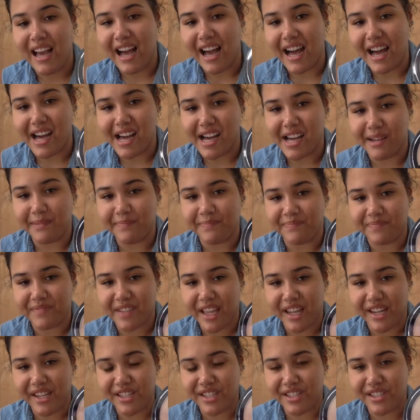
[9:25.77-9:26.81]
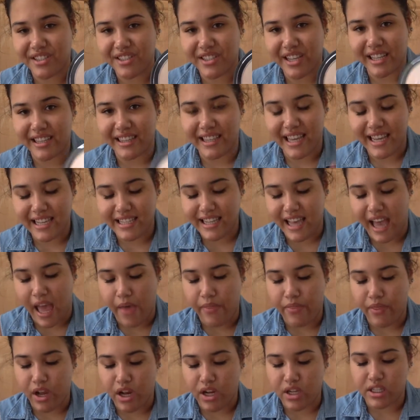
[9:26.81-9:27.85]
And it just looks like this,
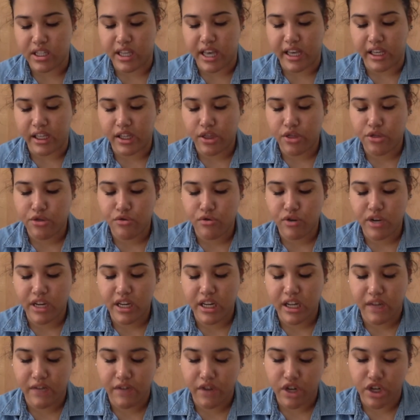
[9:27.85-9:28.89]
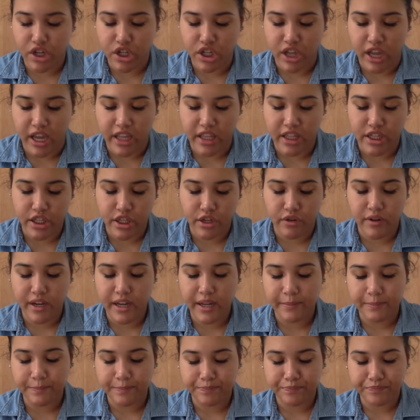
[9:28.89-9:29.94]
and there's like 3 different shades to
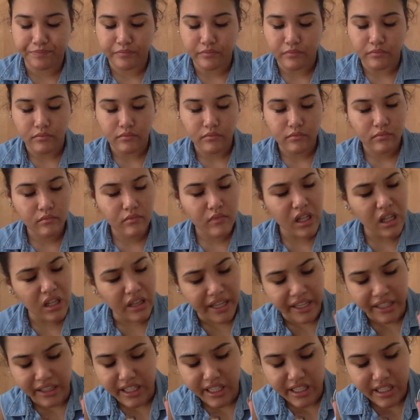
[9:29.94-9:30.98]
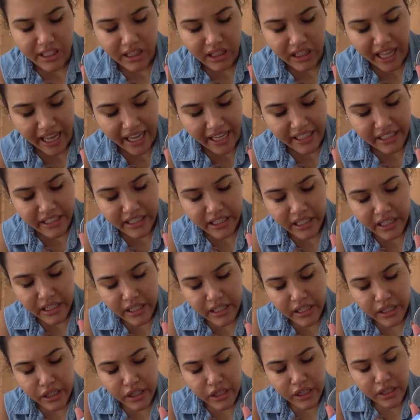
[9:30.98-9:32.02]
it, like this light
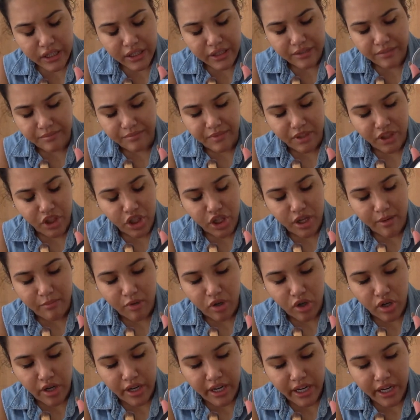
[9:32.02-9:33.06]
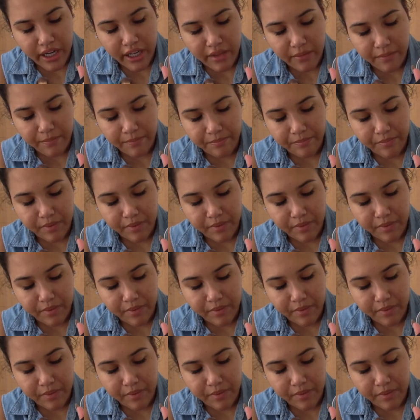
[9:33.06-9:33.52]
shimmery,